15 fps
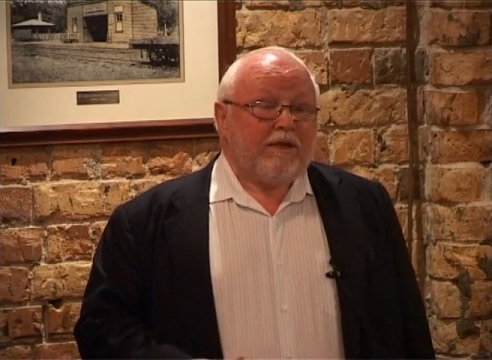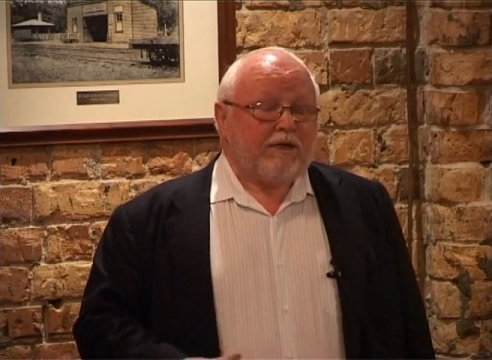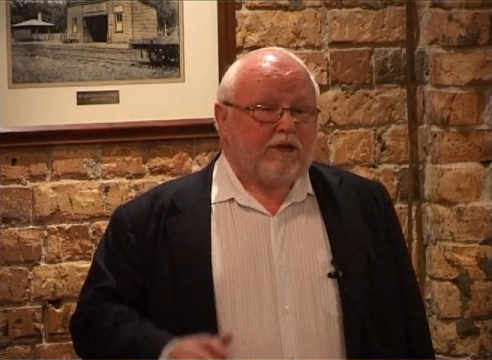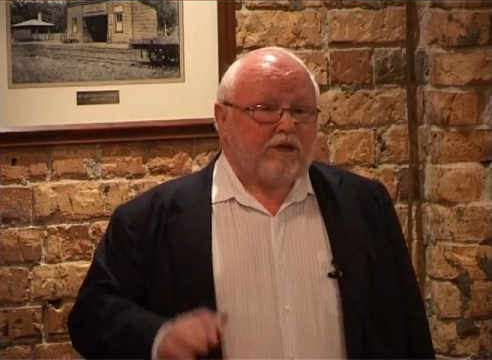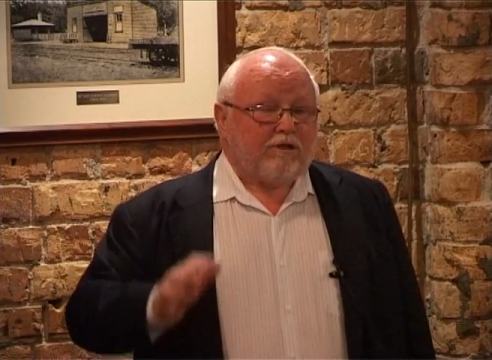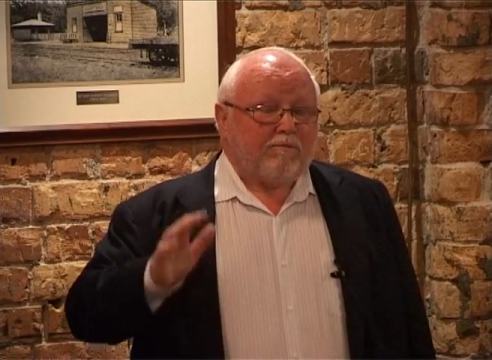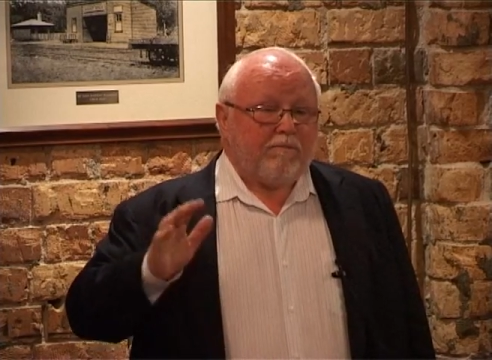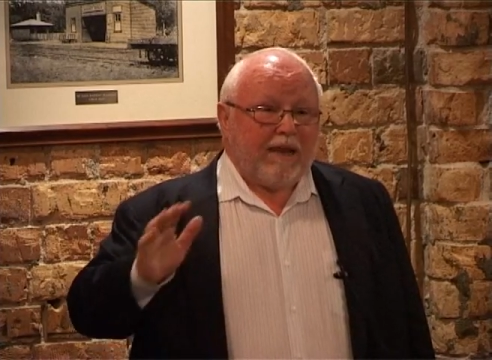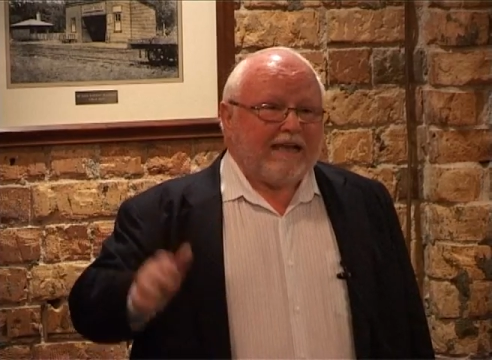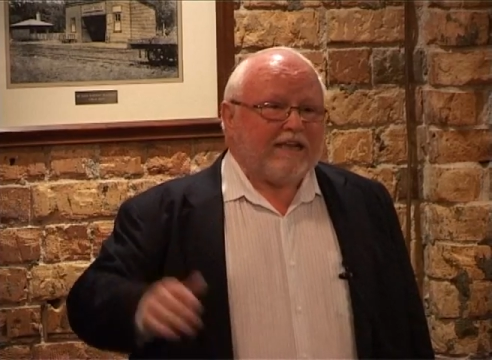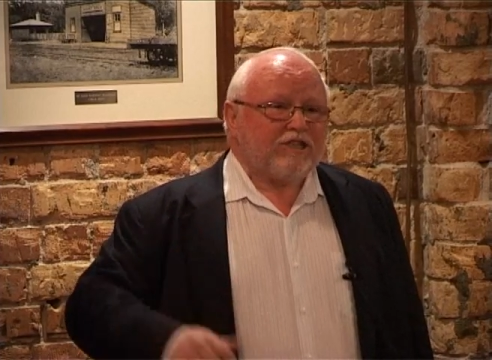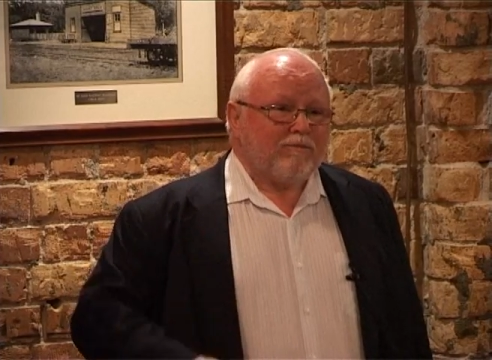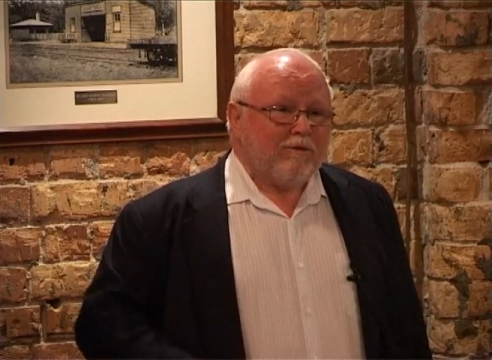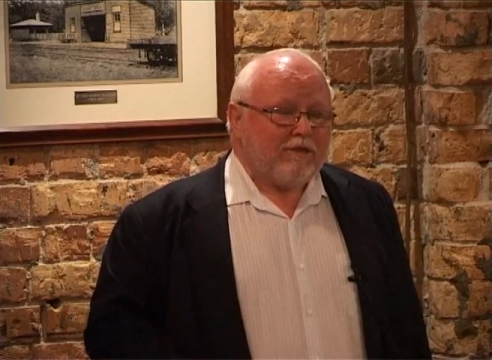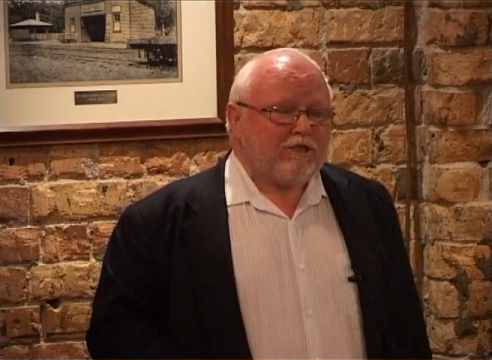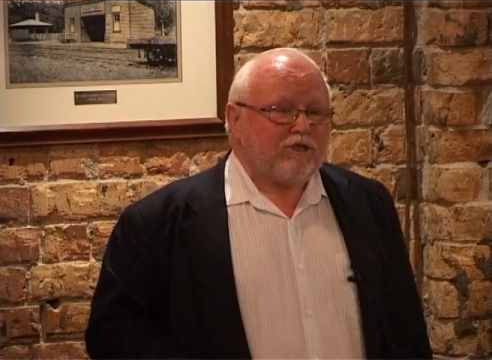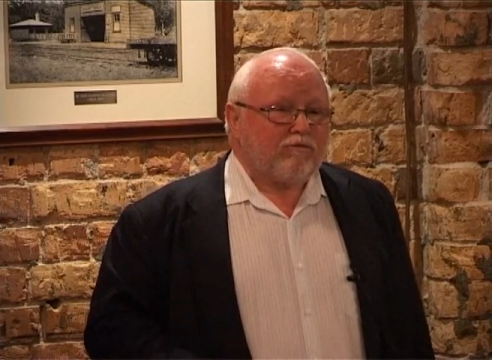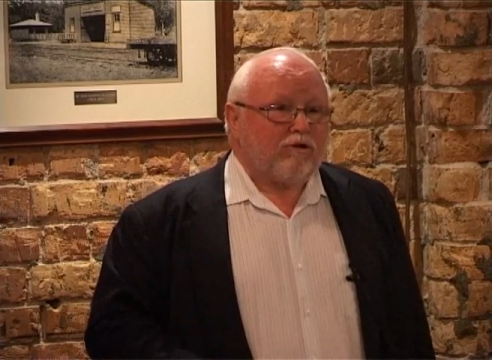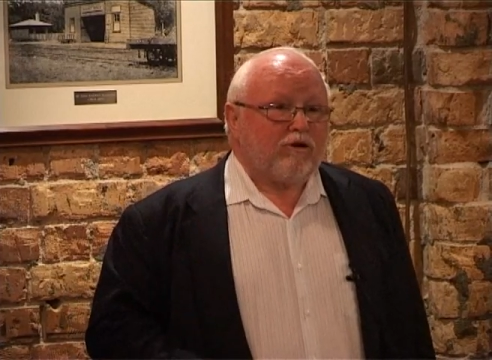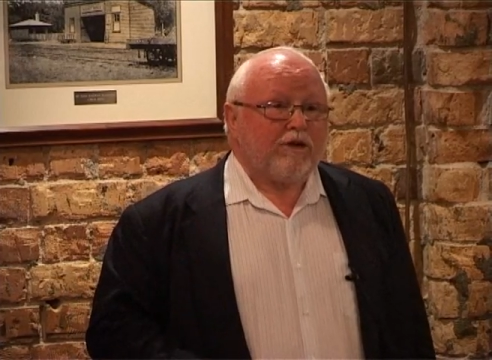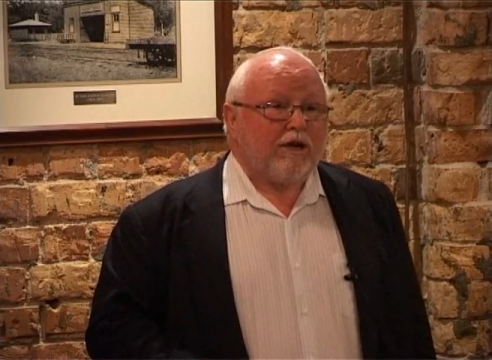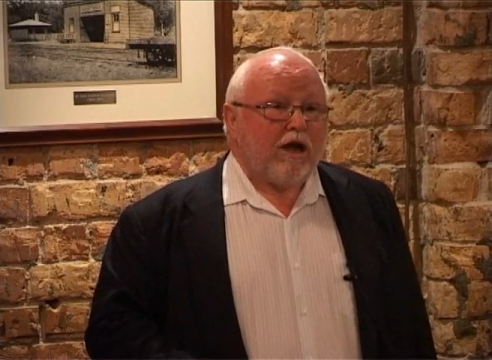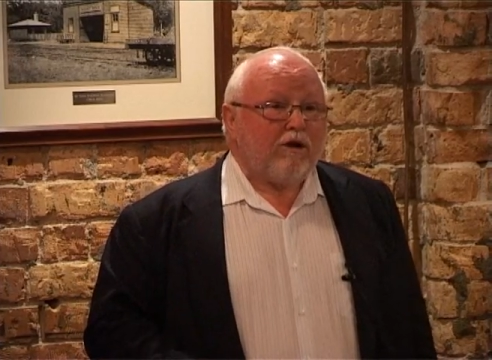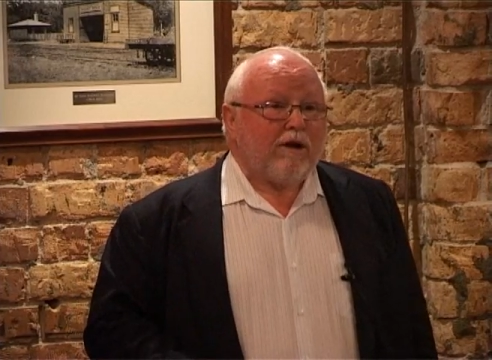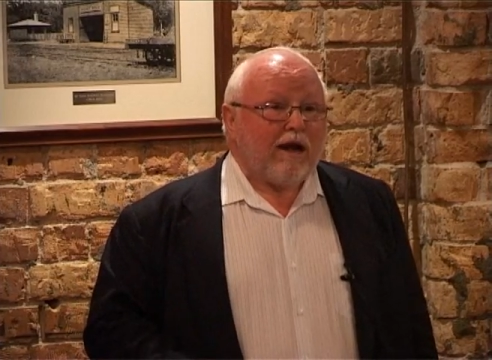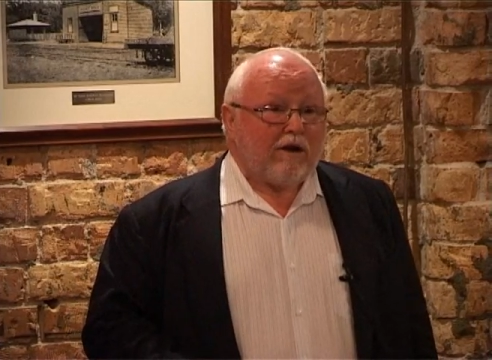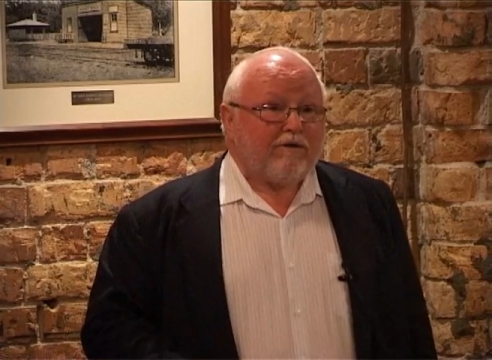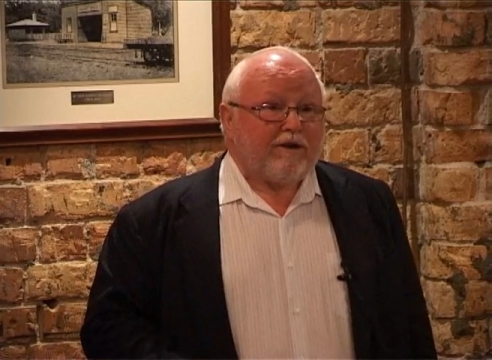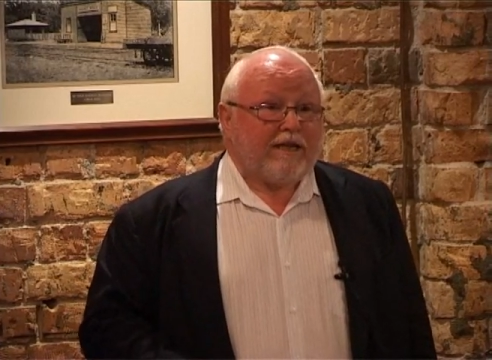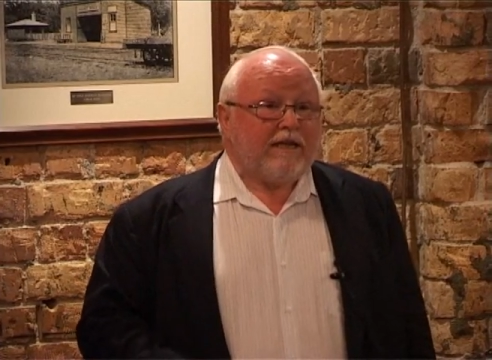You know, the blacksmiths were in no
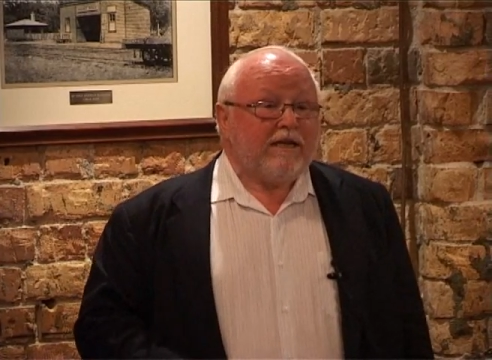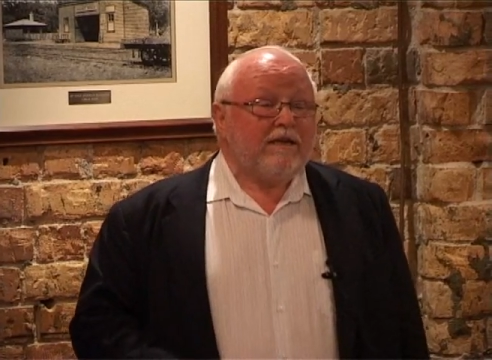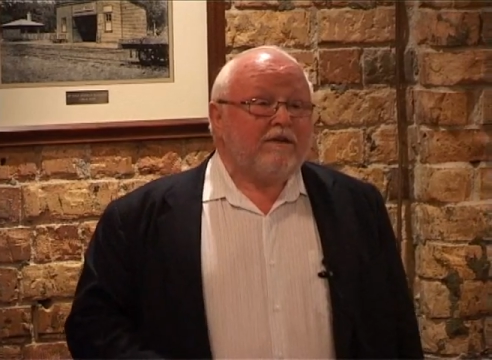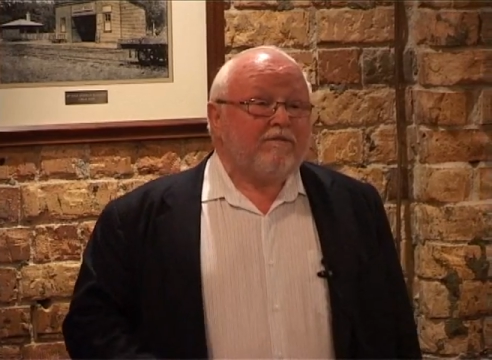hurry